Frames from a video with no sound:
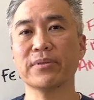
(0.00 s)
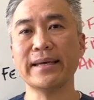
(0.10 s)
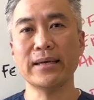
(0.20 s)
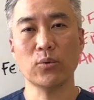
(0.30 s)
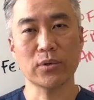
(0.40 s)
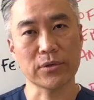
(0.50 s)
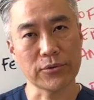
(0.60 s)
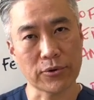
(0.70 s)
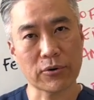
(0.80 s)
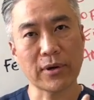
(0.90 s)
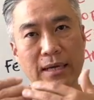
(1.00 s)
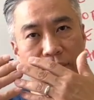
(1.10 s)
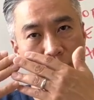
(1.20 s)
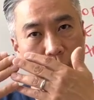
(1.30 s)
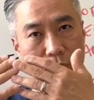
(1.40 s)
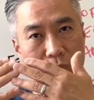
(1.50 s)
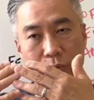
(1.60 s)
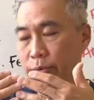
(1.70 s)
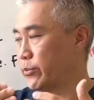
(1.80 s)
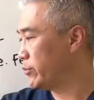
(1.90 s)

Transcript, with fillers: plate where the neurons go through.